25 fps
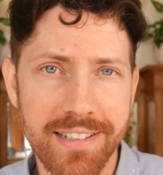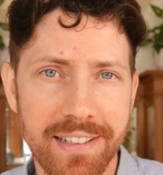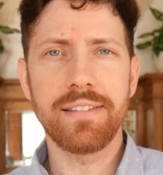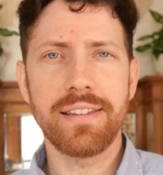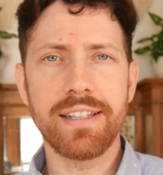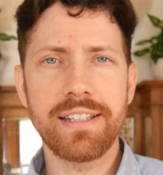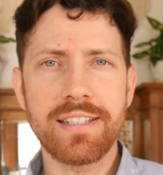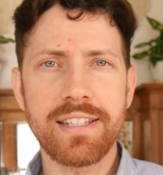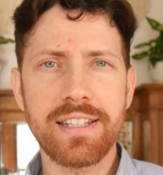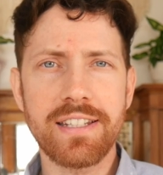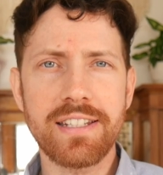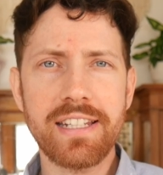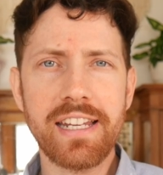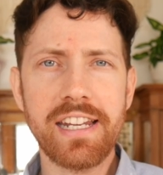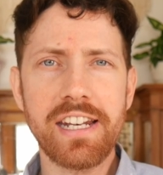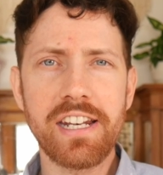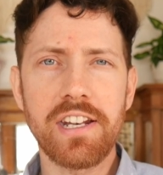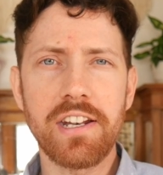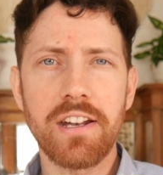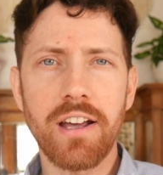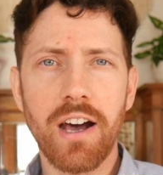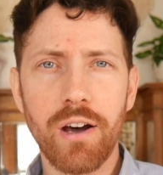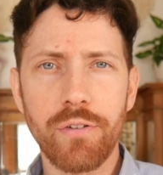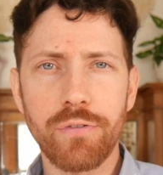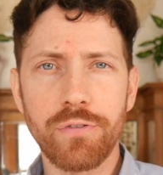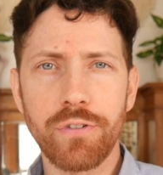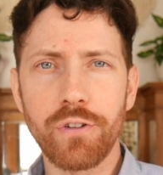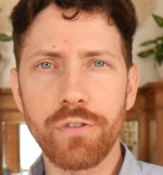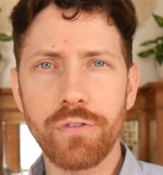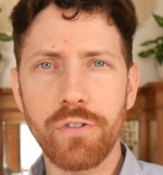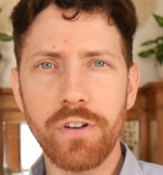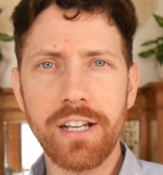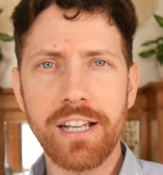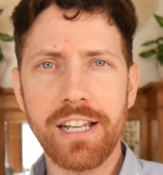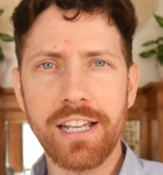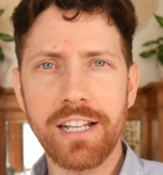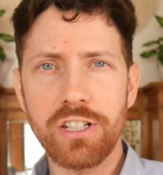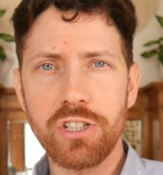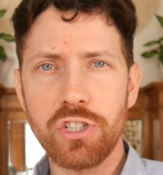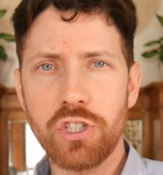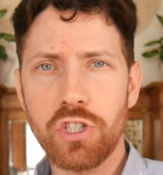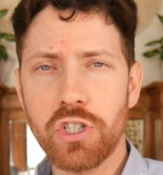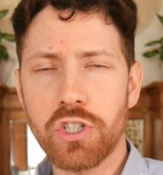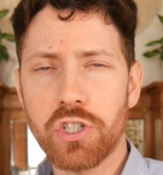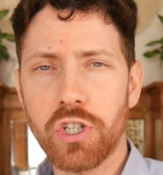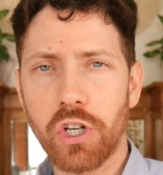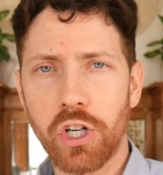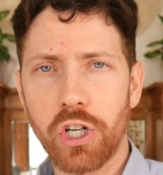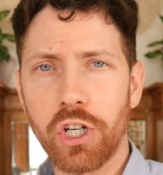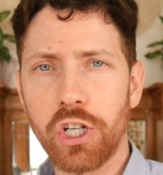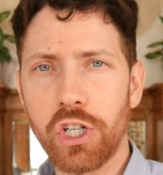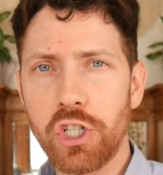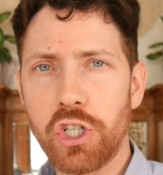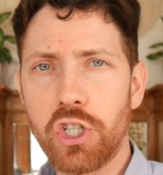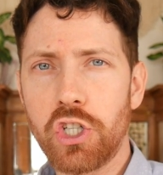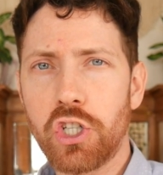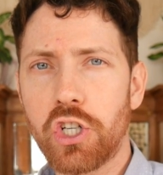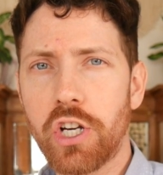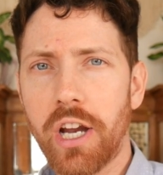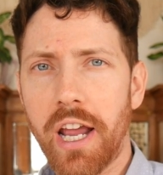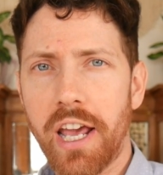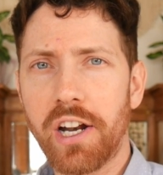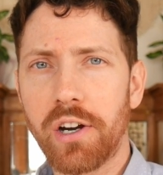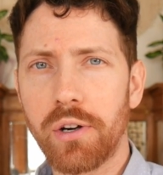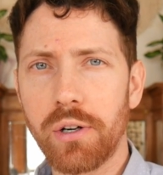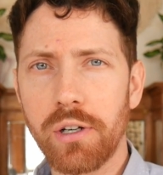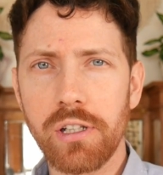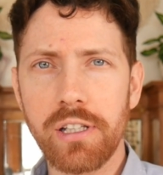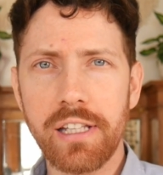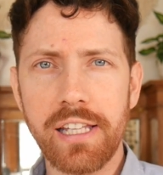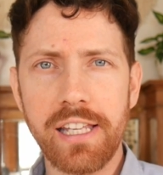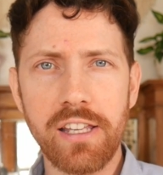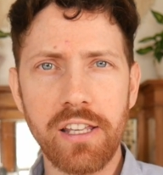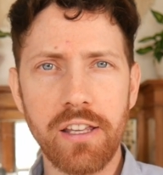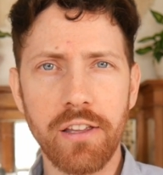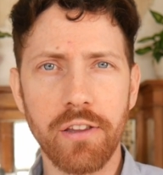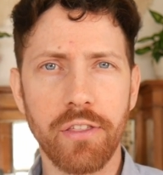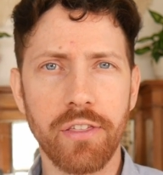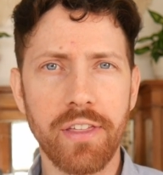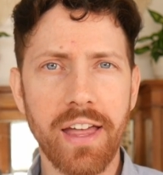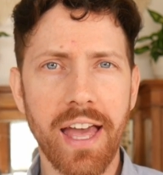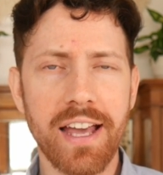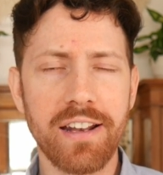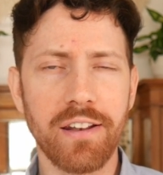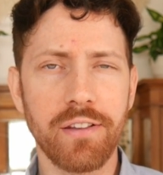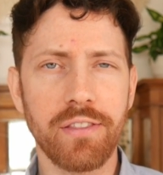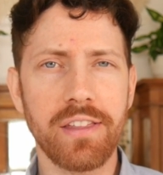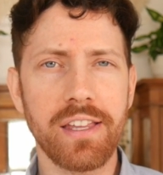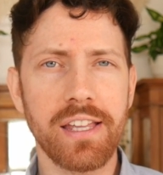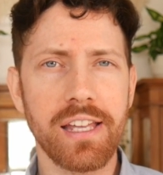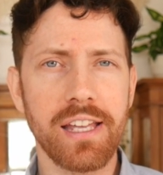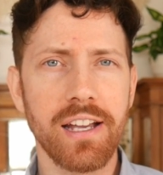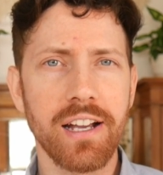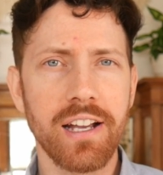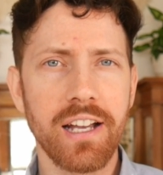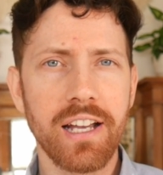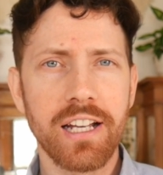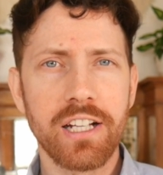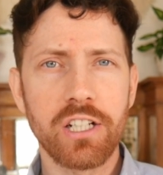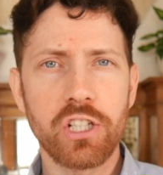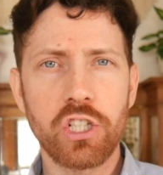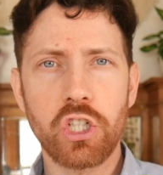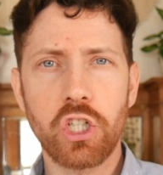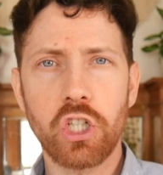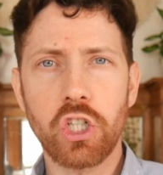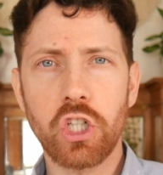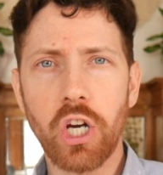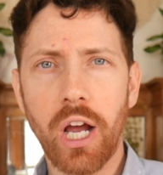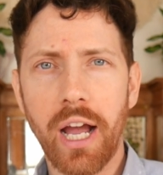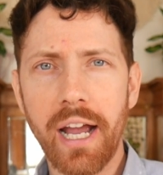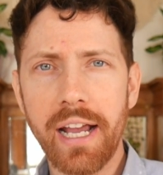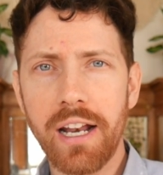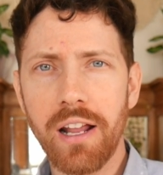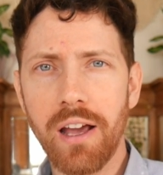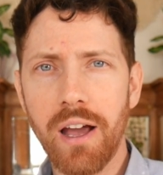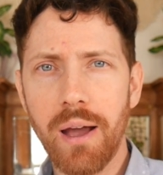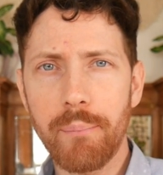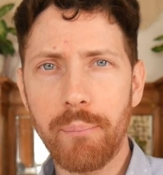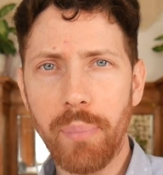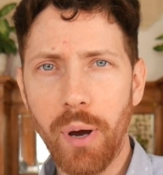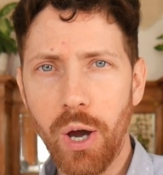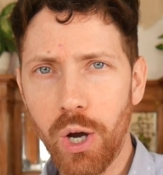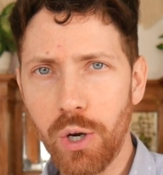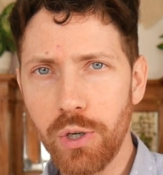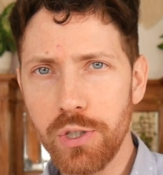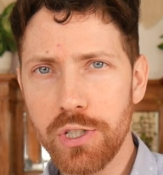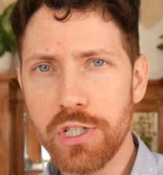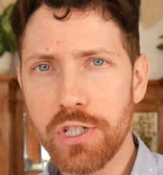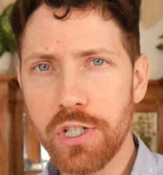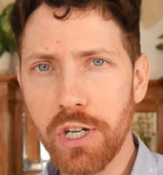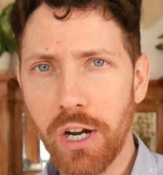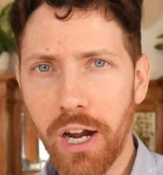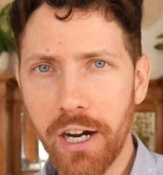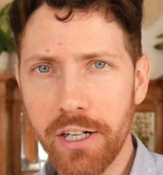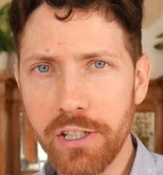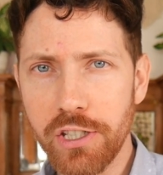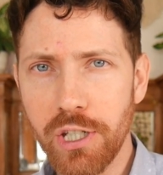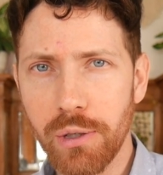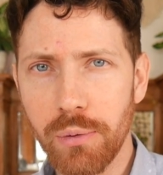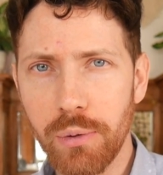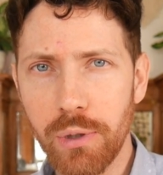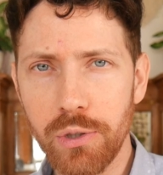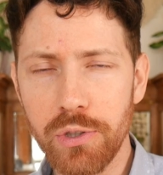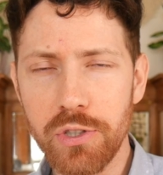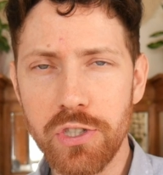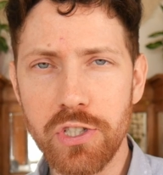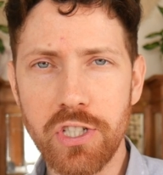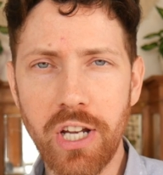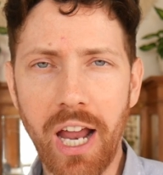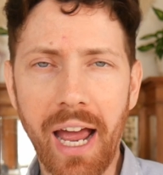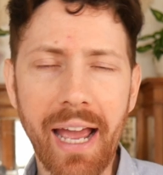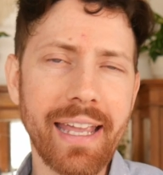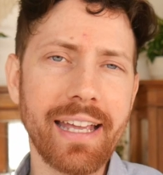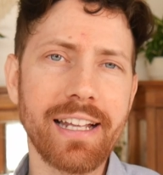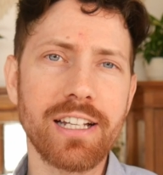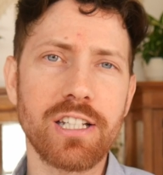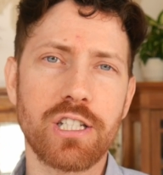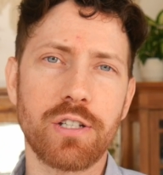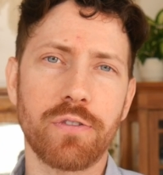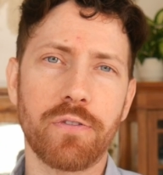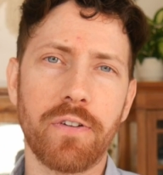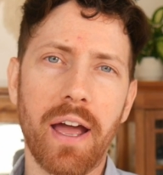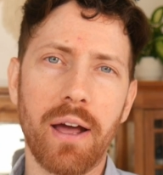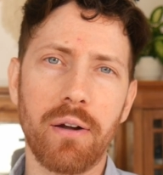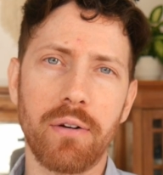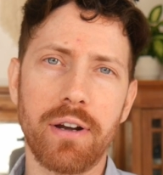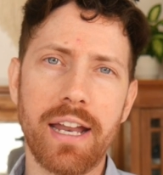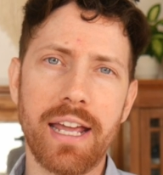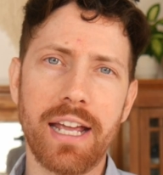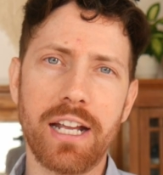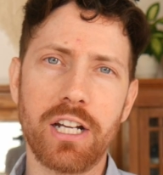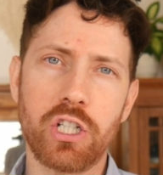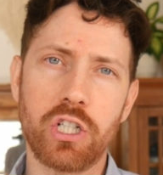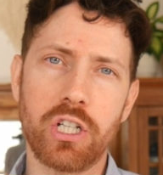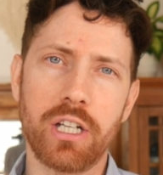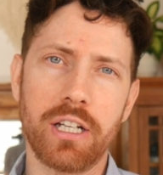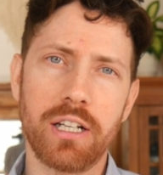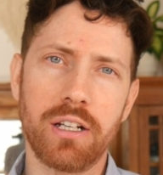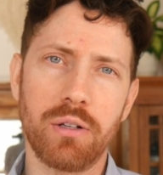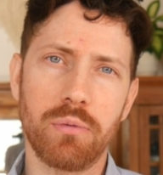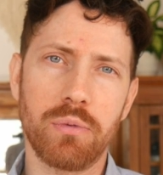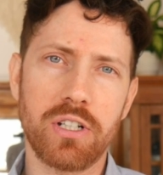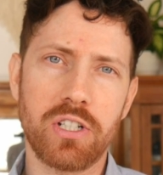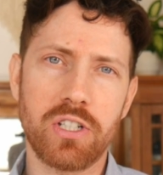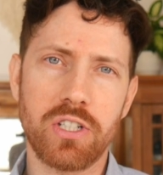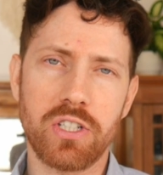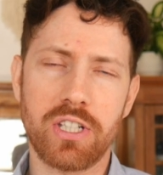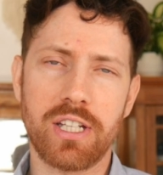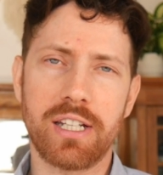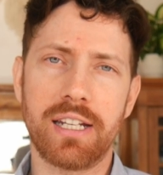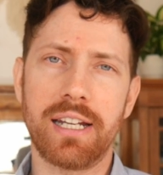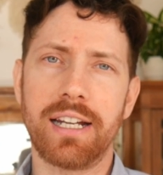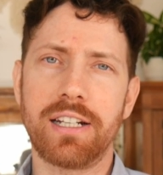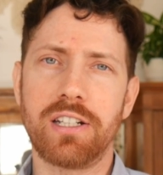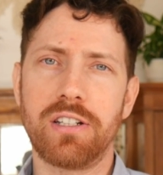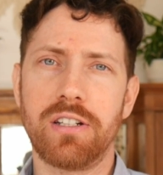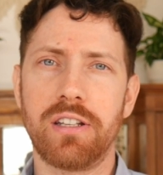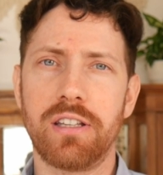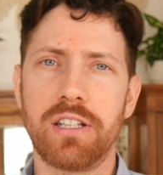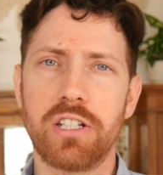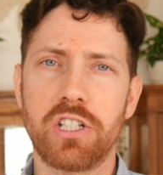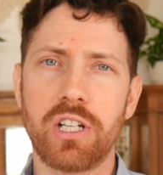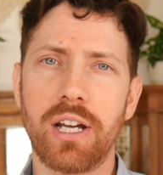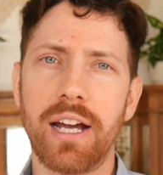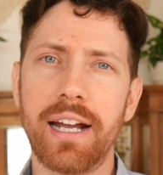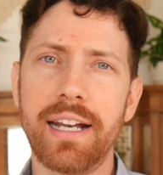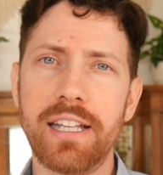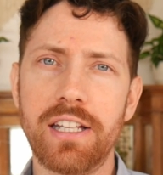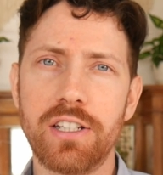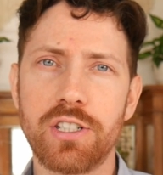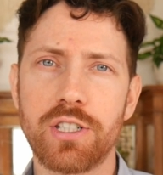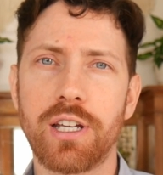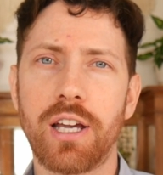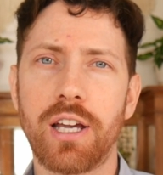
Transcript: This is enough of a concern generally that the China Postdoctoral Science Foundation, which is connected to the Chinese